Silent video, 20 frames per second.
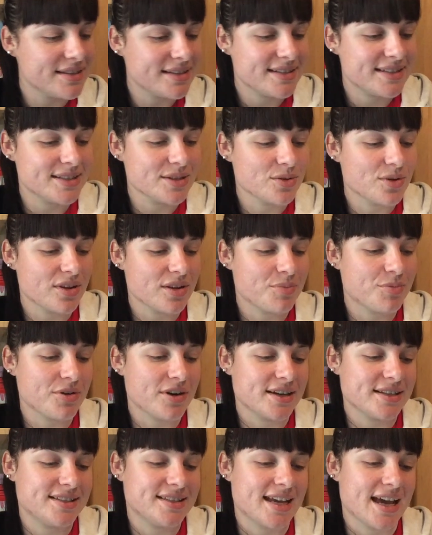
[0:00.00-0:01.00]
and it's still got the
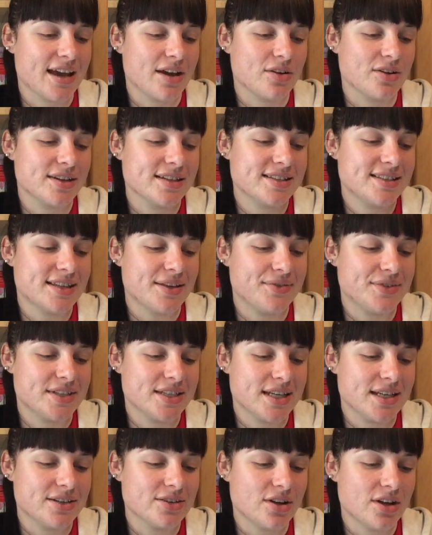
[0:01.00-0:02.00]
price tag on it,
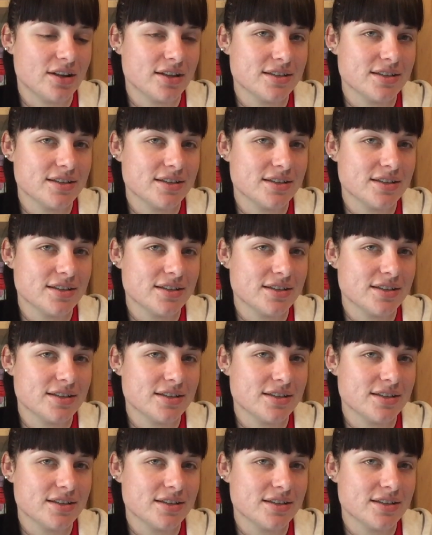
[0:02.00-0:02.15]
$17.